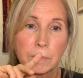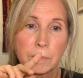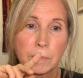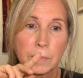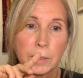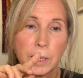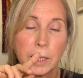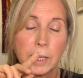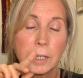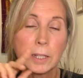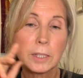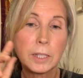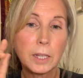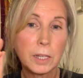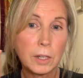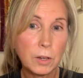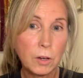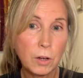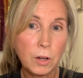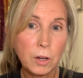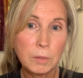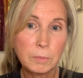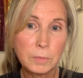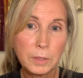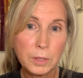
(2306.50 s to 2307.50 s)
It is a
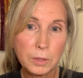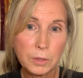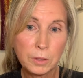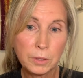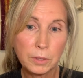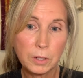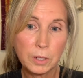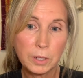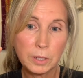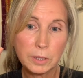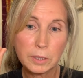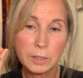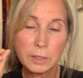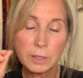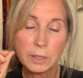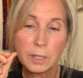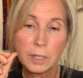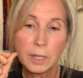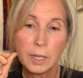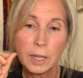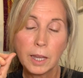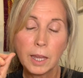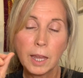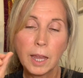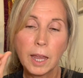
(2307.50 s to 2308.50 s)
common thought,
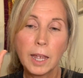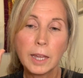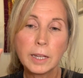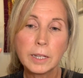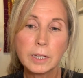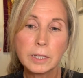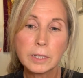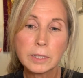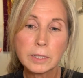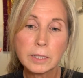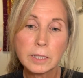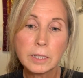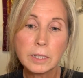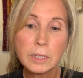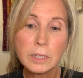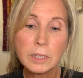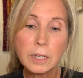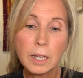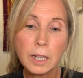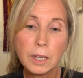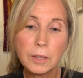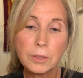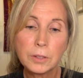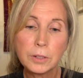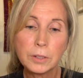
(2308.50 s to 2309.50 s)
and it is
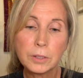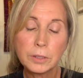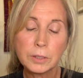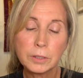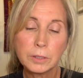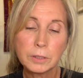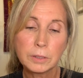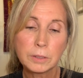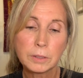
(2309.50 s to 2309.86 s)
another